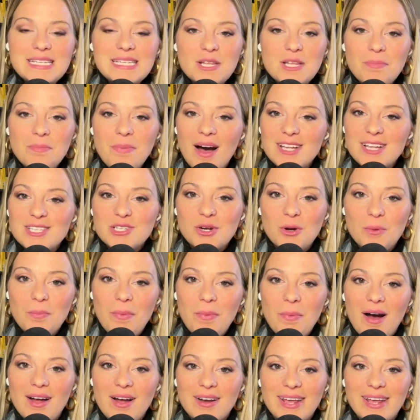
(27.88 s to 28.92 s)
to the Pod Circle
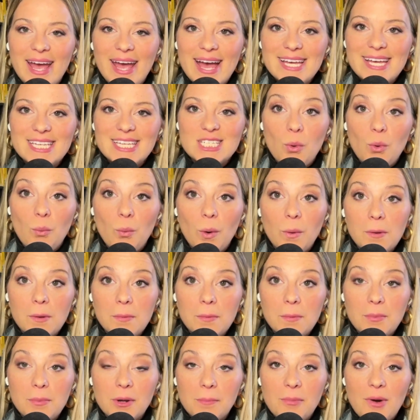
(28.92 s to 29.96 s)
podcast, where we
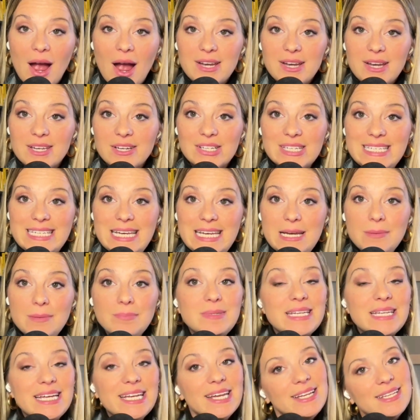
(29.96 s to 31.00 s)
bring practical
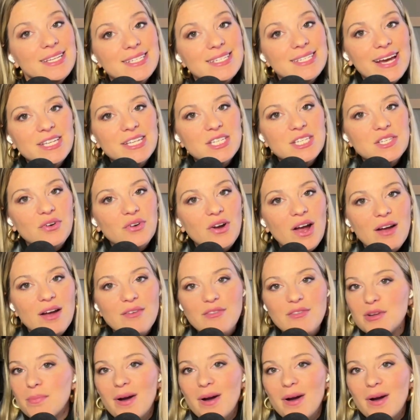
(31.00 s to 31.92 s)
tips and insights for every